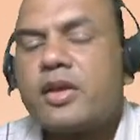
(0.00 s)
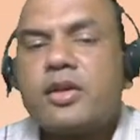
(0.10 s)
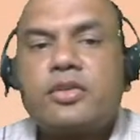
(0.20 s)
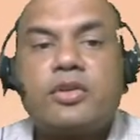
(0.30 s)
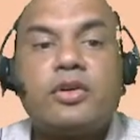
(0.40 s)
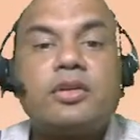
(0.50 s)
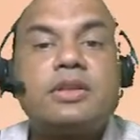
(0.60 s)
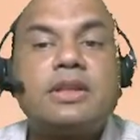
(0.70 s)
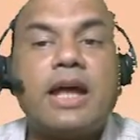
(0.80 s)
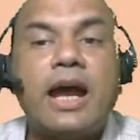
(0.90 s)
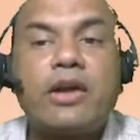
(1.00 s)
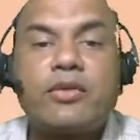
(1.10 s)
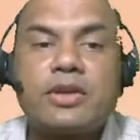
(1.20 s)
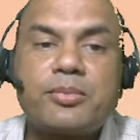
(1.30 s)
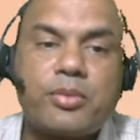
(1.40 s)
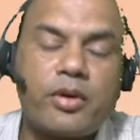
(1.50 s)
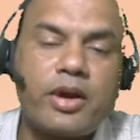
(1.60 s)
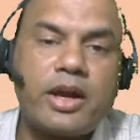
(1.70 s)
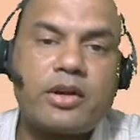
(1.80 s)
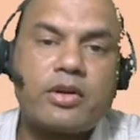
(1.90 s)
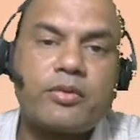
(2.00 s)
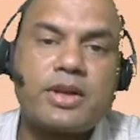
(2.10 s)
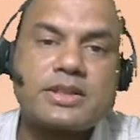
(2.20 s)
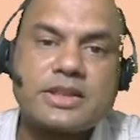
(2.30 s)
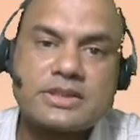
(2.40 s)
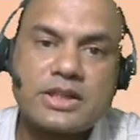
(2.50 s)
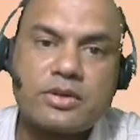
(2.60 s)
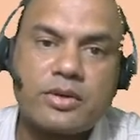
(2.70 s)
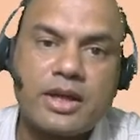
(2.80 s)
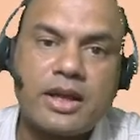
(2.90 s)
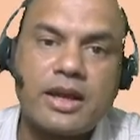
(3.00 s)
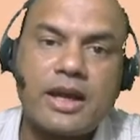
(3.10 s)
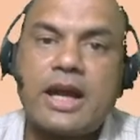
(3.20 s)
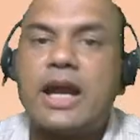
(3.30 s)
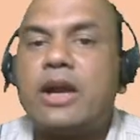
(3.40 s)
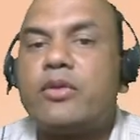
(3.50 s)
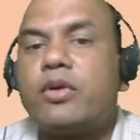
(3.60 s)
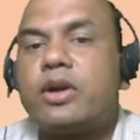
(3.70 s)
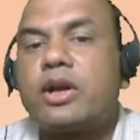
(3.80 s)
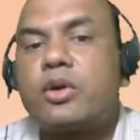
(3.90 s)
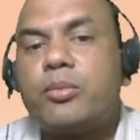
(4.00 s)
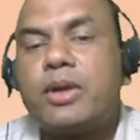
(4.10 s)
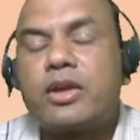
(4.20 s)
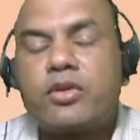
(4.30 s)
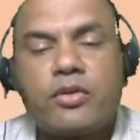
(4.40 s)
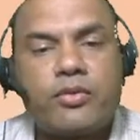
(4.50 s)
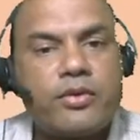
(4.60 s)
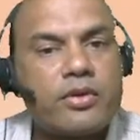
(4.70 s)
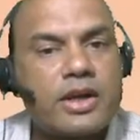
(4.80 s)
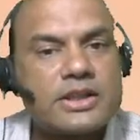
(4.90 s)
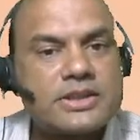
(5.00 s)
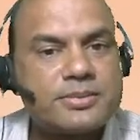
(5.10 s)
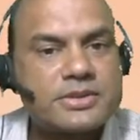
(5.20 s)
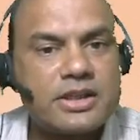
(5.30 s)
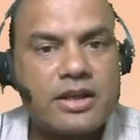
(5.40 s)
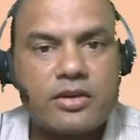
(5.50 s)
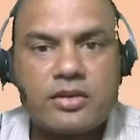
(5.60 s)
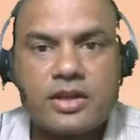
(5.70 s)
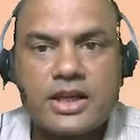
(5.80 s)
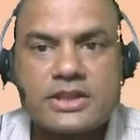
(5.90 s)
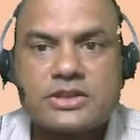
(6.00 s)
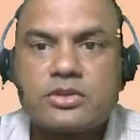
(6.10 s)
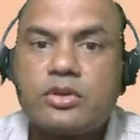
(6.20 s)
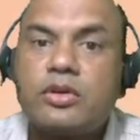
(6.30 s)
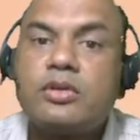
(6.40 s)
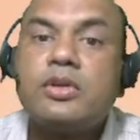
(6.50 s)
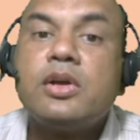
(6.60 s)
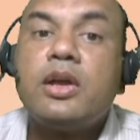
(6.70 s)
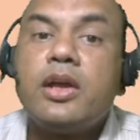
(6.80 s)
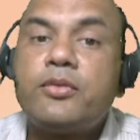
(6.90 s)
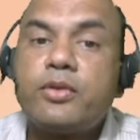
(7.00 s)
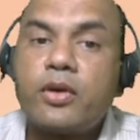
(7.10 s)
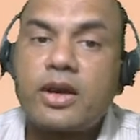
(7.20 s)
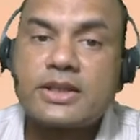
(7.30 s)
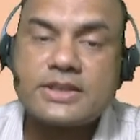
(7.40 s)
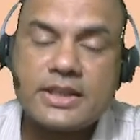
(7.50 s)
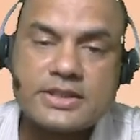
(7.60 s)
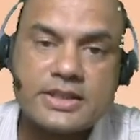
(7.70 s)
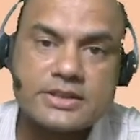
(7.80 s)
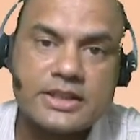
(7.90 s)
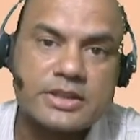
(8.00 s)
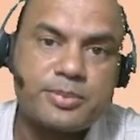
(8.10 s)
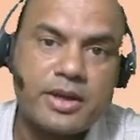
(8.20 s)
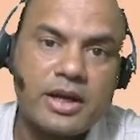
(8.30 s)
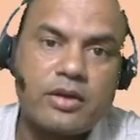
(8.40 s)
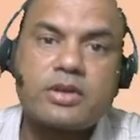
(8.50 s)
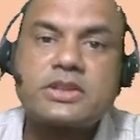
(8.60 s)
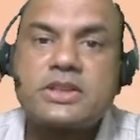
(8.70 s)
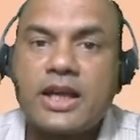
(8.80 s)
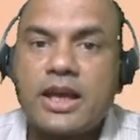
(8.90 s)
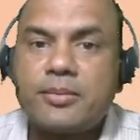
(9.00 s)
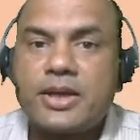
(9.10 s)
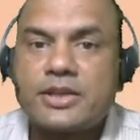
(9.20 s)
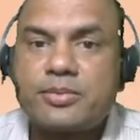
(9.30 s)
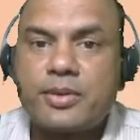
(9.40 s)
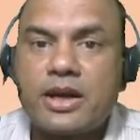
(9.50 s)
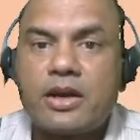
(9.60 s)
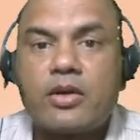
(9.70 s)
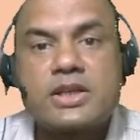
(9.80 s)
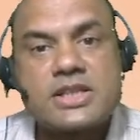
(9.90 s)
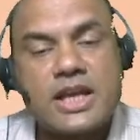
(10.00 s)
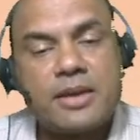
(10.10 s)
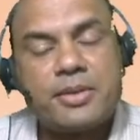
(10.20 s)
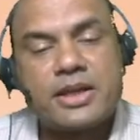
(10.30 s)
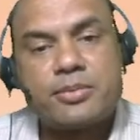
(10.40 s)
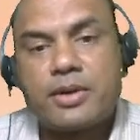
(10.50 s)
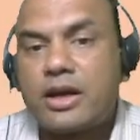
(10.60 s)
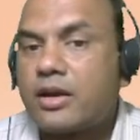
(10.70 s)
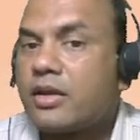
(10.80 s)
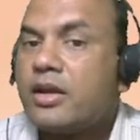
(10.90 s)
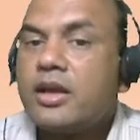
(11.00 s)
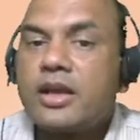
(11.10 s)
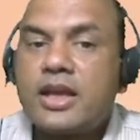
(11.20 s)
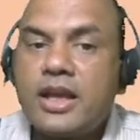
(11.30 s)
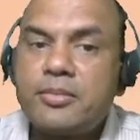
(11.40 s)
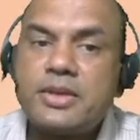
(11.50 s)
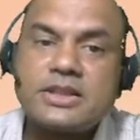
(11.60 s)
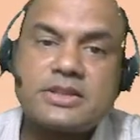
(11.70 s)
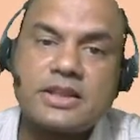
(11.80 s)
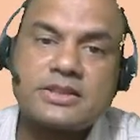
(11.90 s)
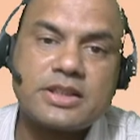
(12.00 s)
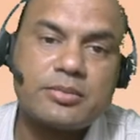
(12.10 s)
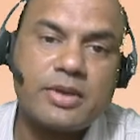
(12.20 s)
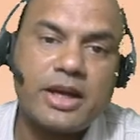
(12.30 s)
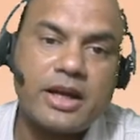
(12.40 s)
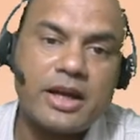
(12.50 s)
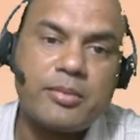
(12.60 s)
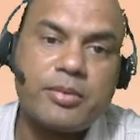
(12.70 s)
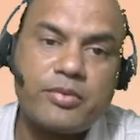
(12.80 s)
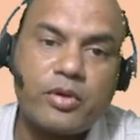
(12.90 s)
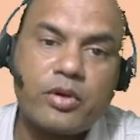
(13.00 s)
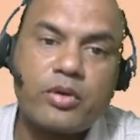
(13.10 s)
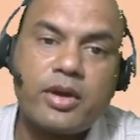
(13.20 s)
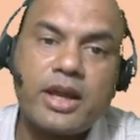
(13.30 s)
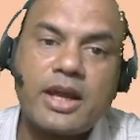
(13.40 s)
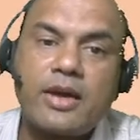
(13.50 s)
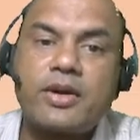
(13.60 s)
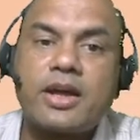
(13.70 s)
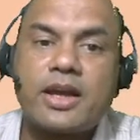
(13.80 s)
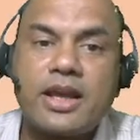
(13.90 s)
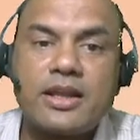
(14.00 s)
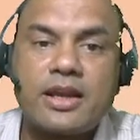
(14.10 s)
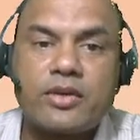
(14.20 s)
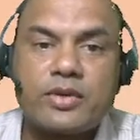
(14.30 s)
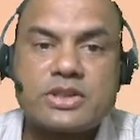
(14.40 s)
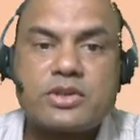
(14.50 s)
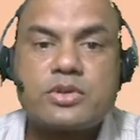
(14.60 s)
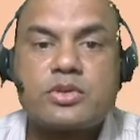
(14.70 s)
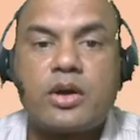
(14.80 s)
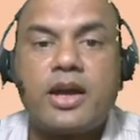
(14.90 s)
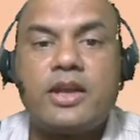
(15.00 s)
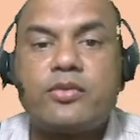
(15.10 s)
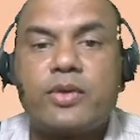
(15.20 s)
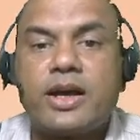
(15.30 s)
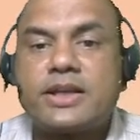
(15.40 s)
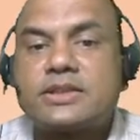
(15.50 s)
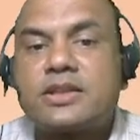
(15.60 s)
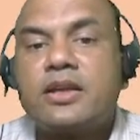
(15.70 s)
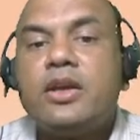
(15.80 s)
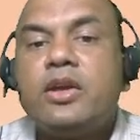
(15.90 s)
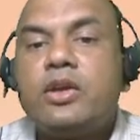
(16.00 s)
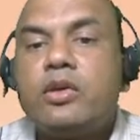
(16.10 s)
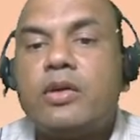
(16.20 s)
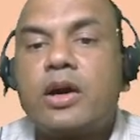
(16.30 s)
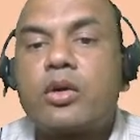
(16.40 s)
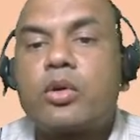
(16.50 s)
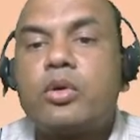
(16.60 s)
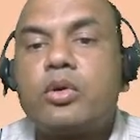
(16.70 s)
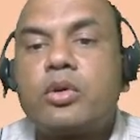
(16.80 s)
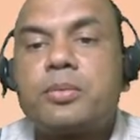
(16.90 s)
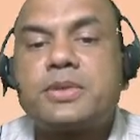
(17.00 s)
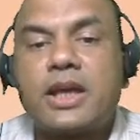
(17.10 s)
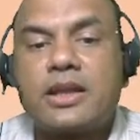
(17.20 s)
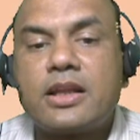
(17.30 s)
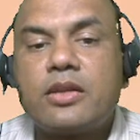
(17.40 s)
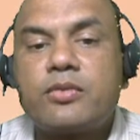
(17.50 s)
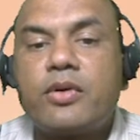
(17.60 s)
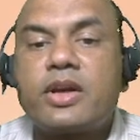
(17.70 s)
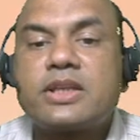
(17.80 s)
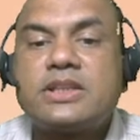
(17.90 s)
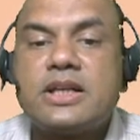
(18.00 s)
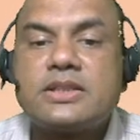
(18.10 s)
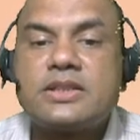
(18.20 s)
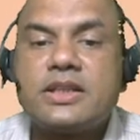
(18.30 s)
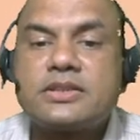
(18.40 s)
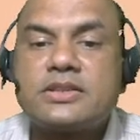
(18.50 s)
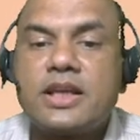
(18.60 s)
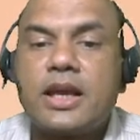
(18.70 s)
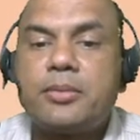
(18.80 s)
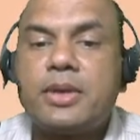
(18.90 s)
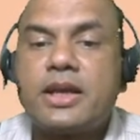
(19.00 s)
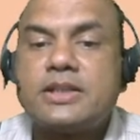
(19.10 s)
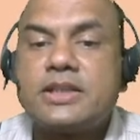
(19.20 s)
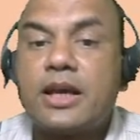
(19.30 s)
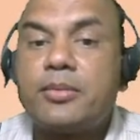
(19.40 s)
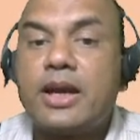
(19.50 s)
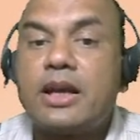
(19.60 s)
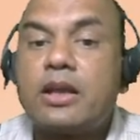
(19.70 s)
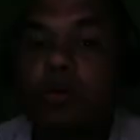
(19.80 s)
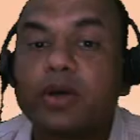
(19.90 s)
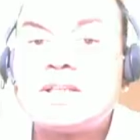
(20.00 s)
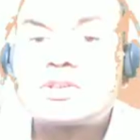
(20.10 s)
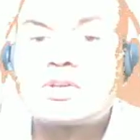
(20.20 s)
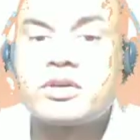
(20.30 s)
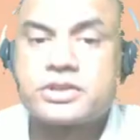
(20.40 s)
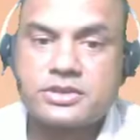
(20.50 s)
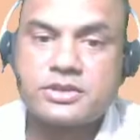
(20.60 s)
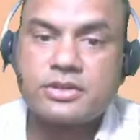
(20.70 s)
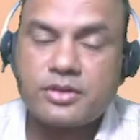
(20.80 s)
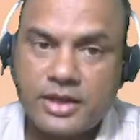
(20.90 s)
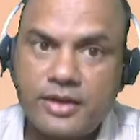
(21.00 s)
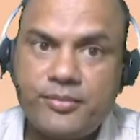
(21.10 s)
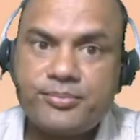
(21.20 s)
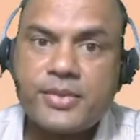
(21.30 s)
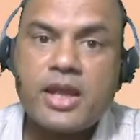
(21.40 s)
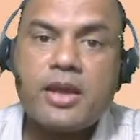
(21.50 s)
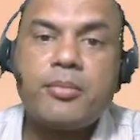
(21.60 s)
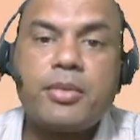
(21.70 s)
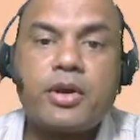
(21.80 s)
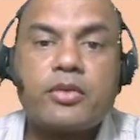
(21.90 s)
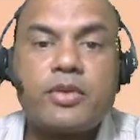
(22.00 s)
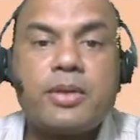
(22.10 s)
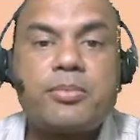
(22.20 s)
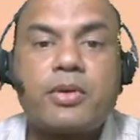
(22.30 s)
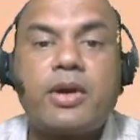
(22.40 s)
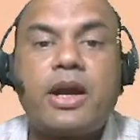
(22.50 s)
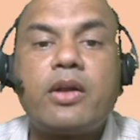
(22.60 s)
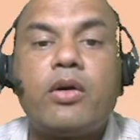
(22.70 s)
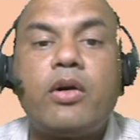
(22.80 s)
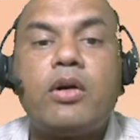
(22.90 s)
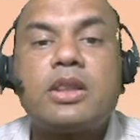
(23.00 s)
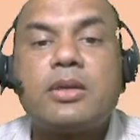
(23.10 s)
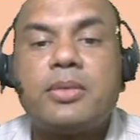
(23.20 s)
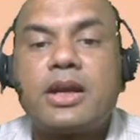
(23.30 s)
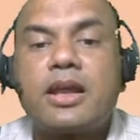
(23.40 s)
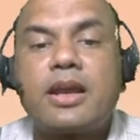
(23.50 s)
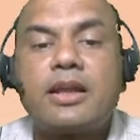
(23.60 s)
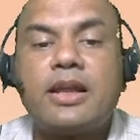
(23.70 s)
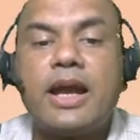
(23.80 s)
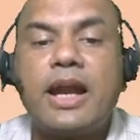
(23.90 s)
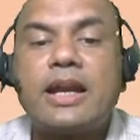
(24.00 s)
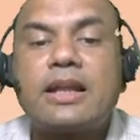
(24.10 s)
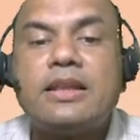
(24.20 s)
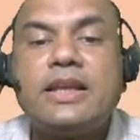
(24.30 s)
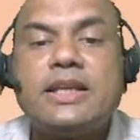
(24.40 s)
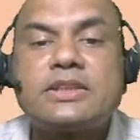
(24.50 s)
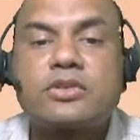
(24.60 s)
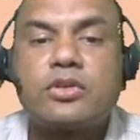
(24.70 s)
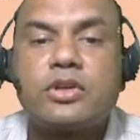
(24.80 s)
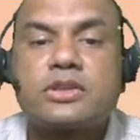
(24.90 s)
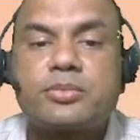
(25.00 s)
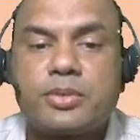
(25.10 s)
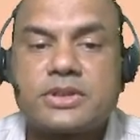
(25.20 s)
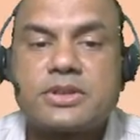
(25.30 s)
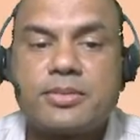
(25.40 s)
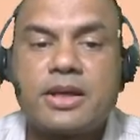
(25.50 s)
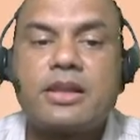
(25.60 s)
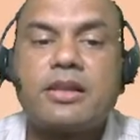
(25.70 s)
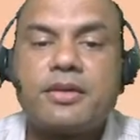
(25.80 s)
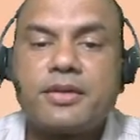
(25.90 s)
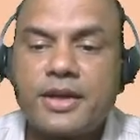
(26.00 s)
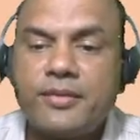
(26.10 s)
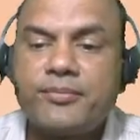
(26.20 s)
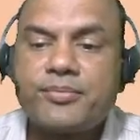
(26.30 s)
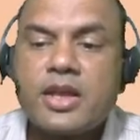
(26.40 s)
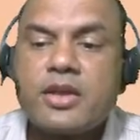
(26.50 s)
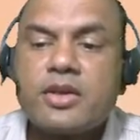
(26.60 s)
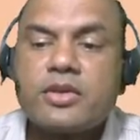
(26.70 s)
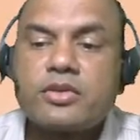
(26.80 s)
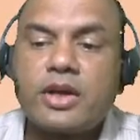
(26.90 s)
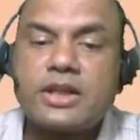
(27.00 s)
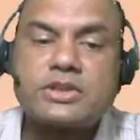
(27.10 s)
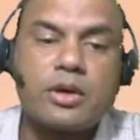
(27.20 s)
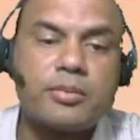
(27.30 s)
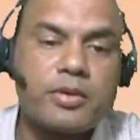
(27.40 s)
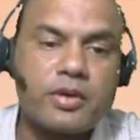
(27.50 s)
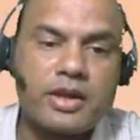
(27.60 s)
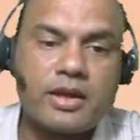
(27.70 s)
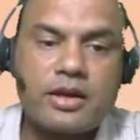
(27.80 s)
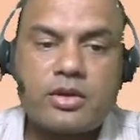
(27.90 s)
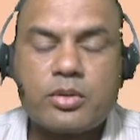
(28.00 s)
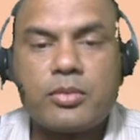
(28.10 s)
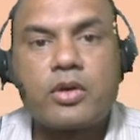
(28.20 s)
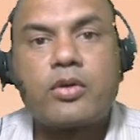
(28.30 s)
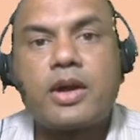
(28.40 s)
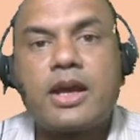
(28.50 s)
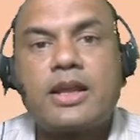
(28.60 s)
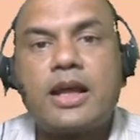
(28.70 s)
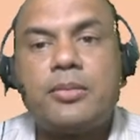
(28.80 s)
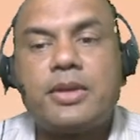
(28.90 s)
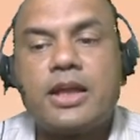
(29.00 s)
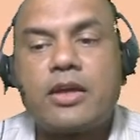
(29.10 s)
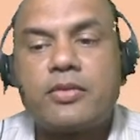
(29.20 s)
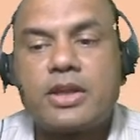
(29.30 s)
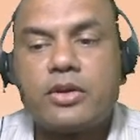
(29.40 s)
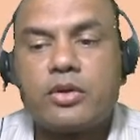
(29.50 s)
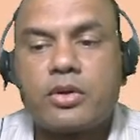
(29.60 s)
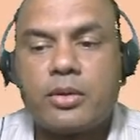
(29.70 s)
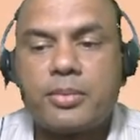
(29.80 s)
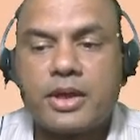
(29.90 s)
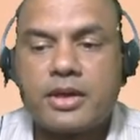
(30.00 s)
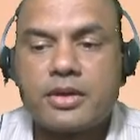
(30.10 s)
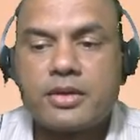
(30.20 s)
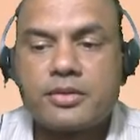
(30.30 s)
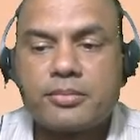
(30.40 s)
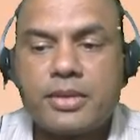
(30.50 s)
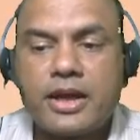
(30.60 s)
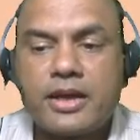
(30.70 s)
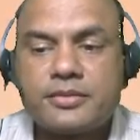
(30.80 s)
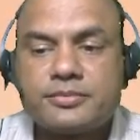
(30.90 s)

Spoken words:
So that was a point of discussion today, and wanted to make you a few concepts clear on this. So if you are a CDCS aspirant or CAIIB aspirant or JAIIB aspirant, keep these things in mind. And before going, I would again request you join fast Yuvaguru YouTube channel for CDCS, CAIIB and JAIIB at the lowest cost, okay, because we provide all the material at the least cost possible, okay. So I'll stop over here. Tomorrow again I'll be there with a new topic. Bye.